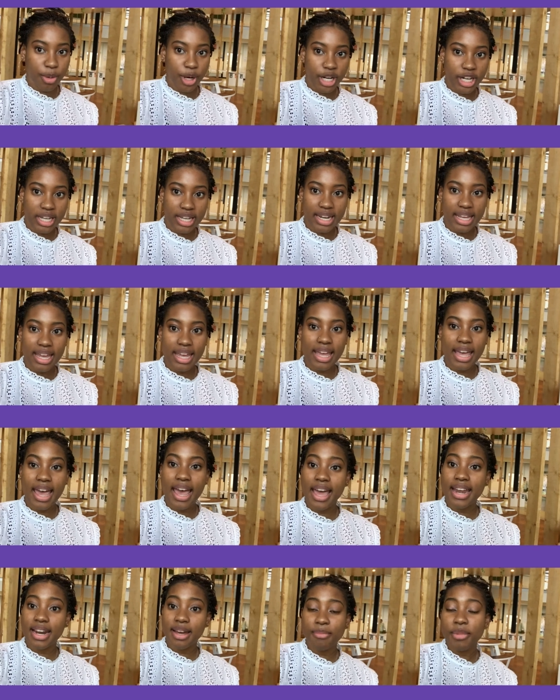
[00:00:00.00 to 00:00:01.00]
marketing
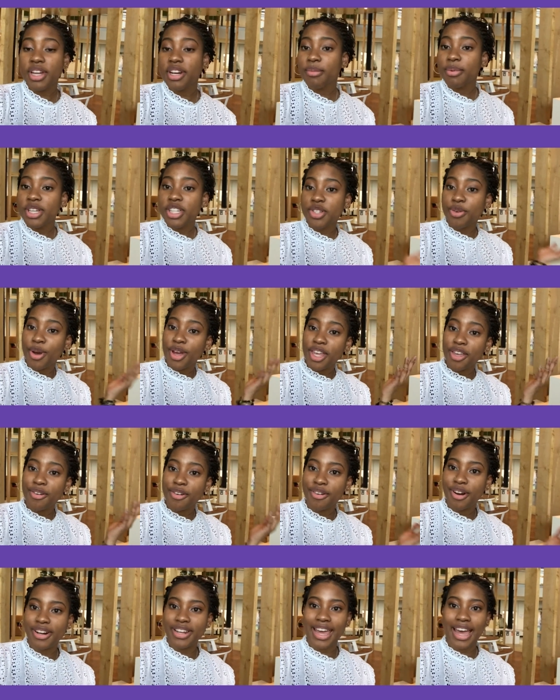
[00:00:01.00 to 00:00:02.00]
and I'm going to be showing you around